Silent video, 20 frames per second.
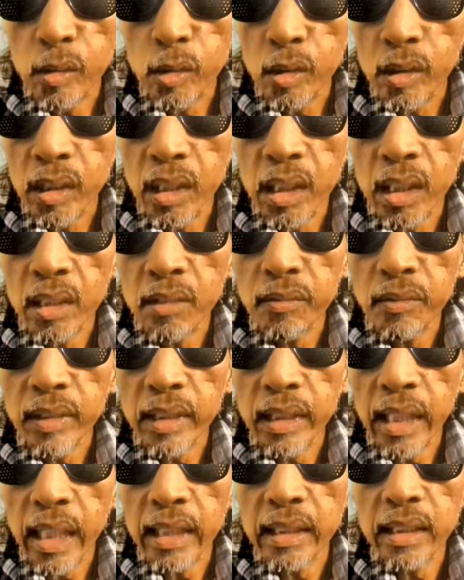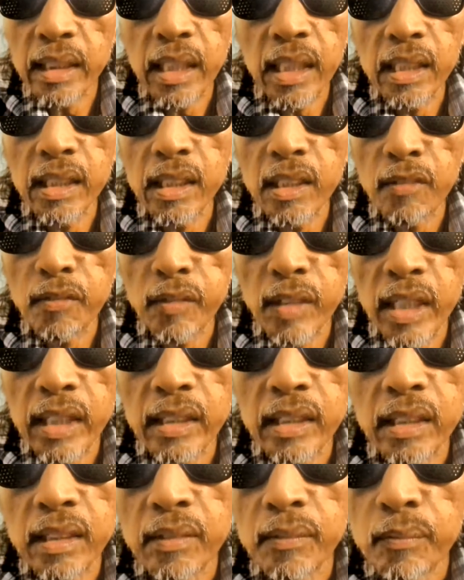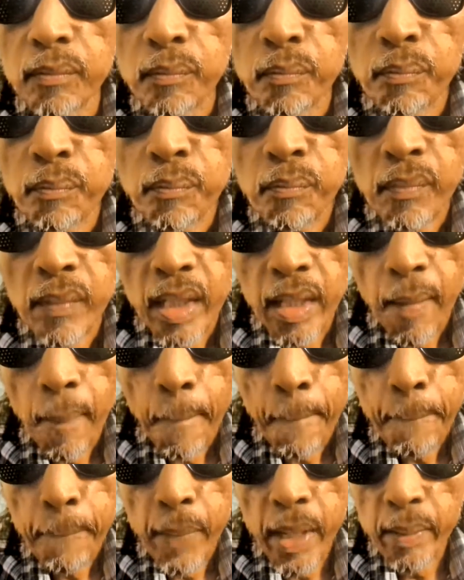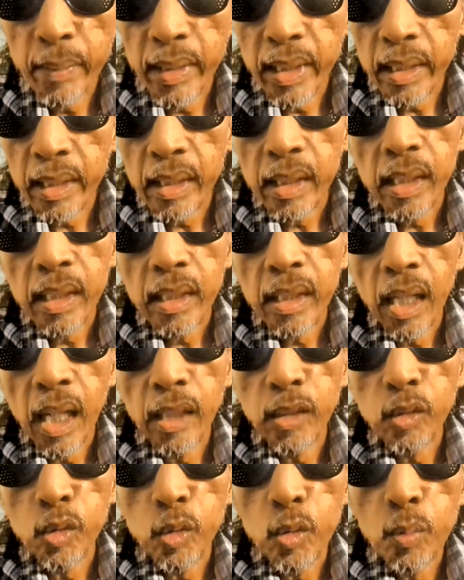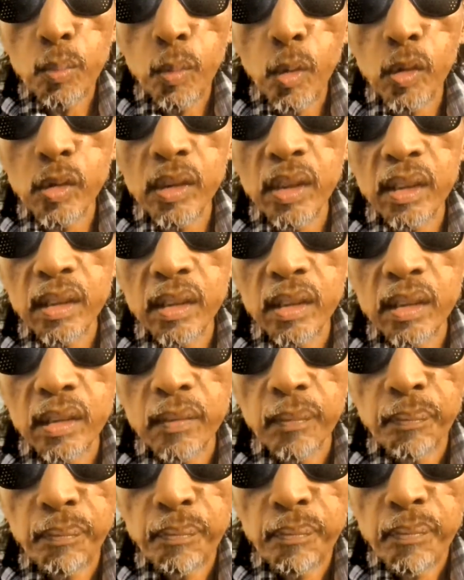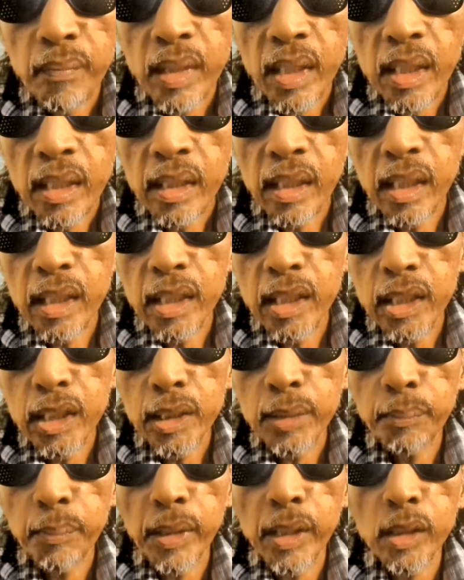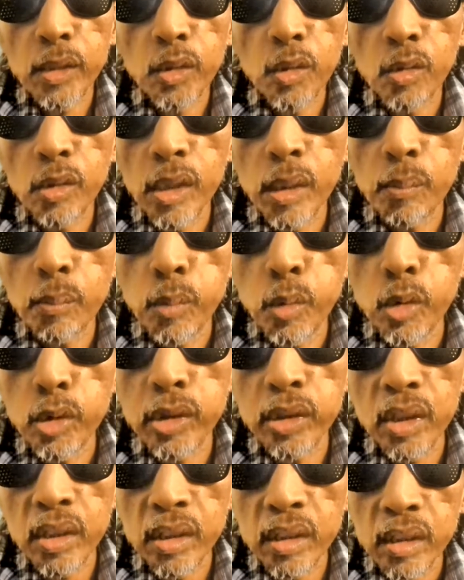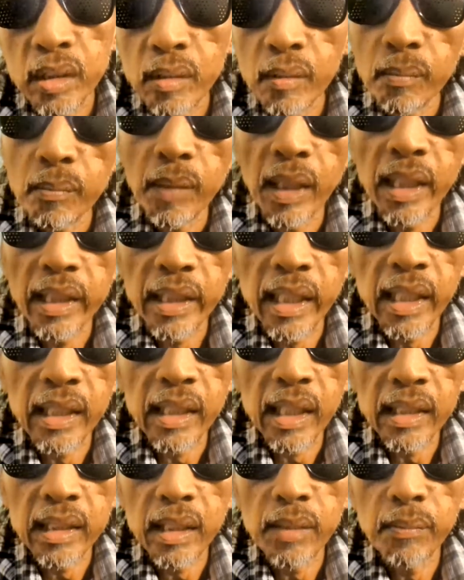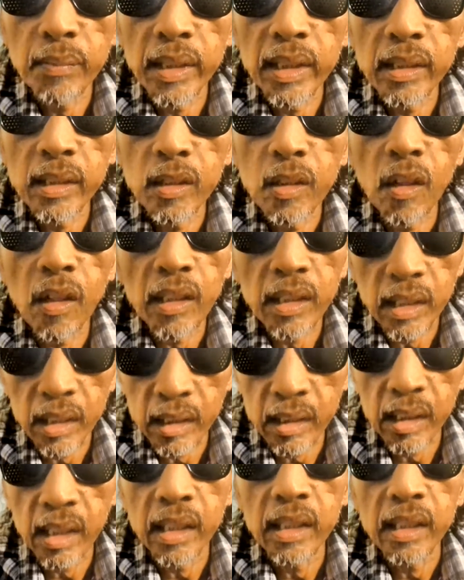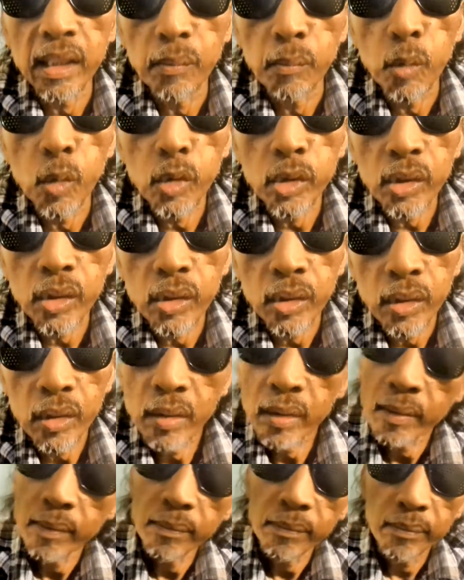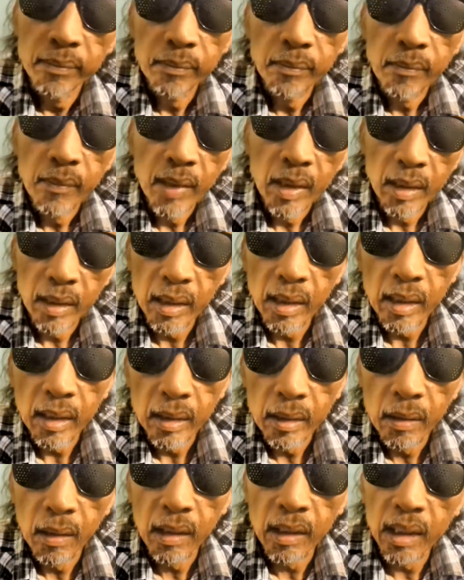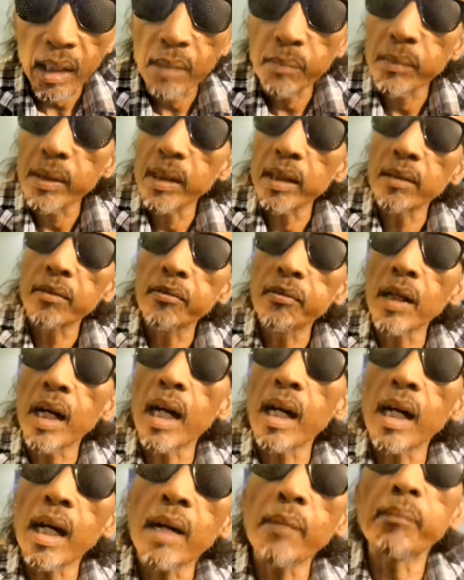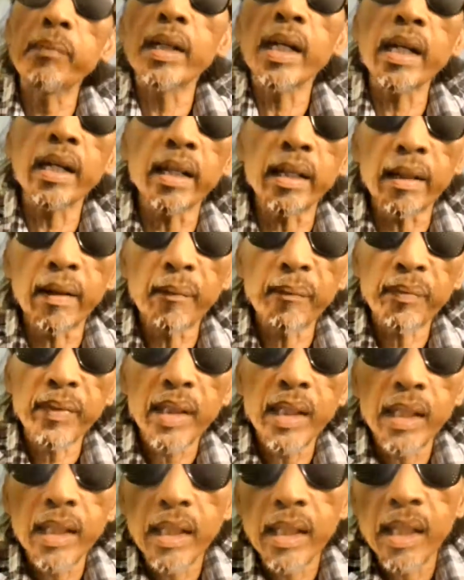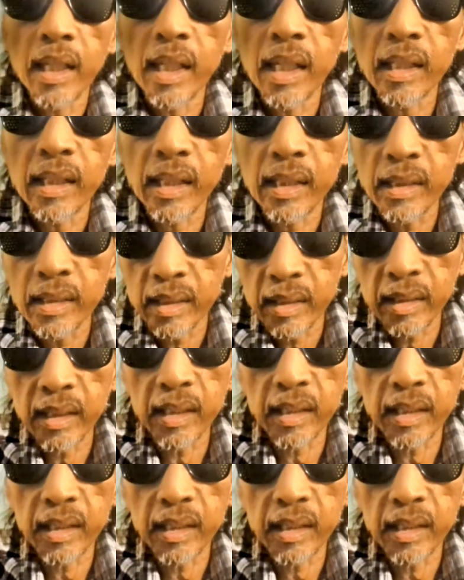to the earth as in the flesh? Maybe unto Moses, that he speak through the bushes, but that doesn't mean God is in the bush. Okay, God can be far up there, and then he still